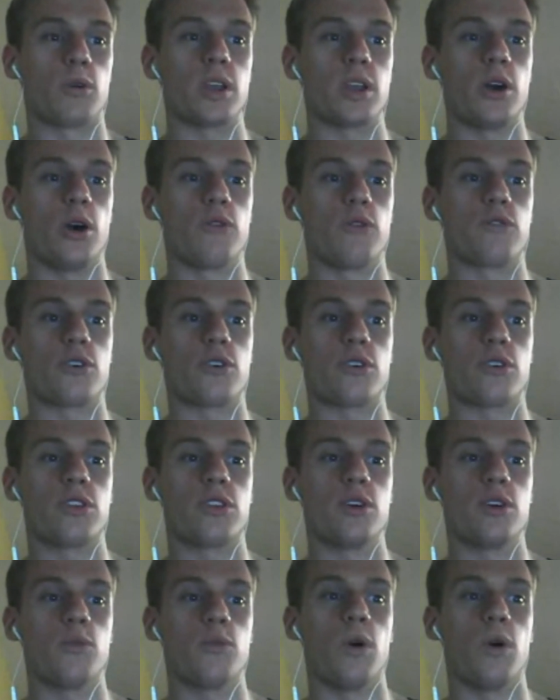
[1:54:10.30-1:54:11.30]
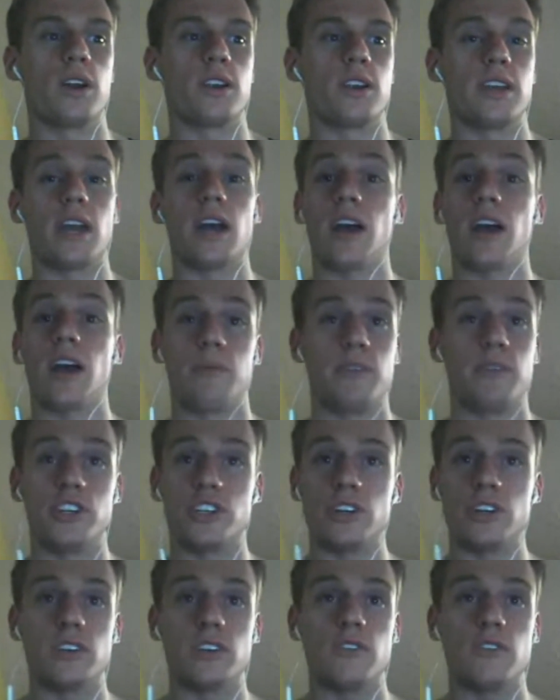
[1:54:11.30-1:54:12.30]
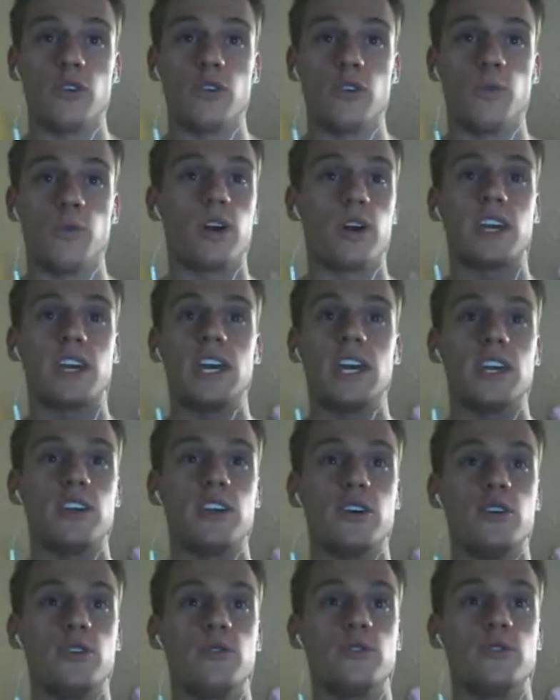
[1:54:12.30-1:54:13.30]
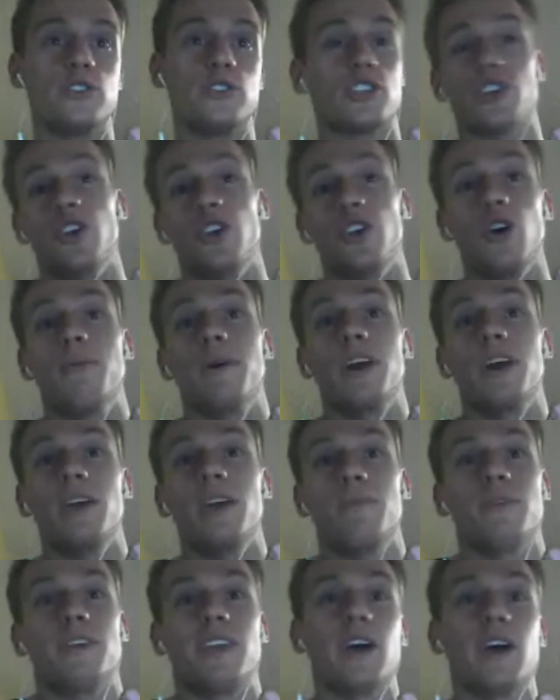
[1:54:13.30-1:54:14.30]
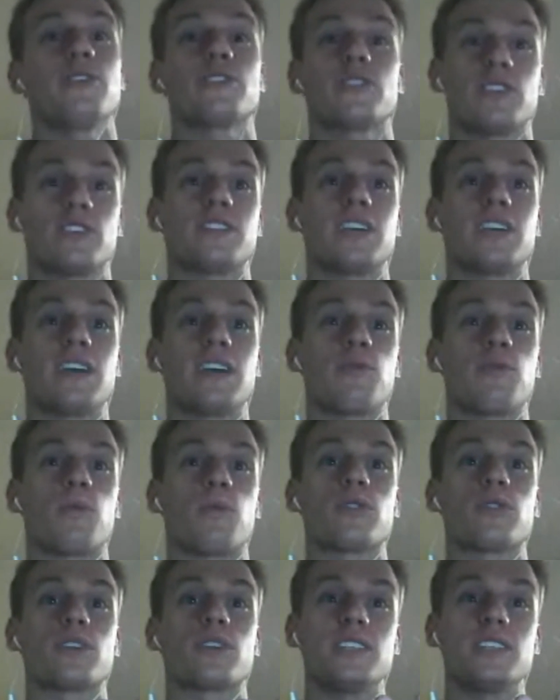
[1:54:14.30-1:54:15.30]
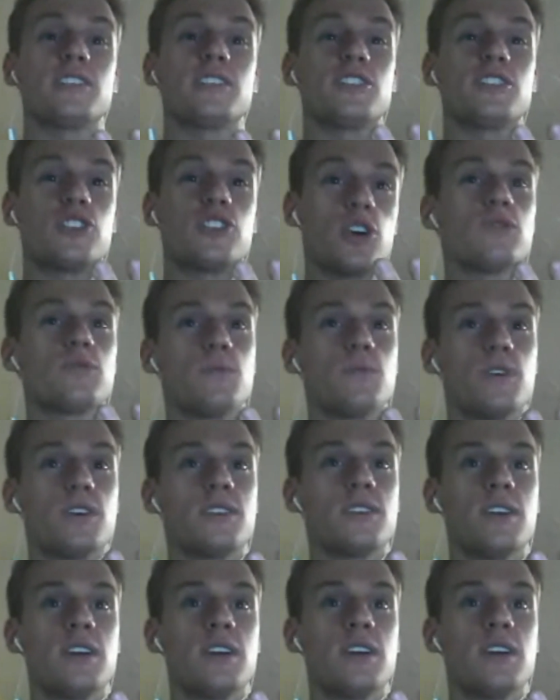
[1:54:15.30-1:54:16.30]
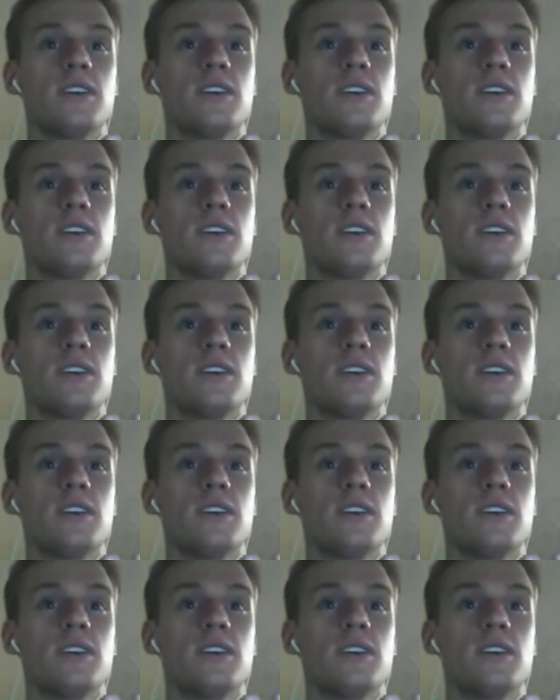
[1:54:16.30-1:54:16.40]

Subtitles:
totally over the one, Amnesia, the one kid who is just a nobody, but now he's going to save the world because he's the chosen one.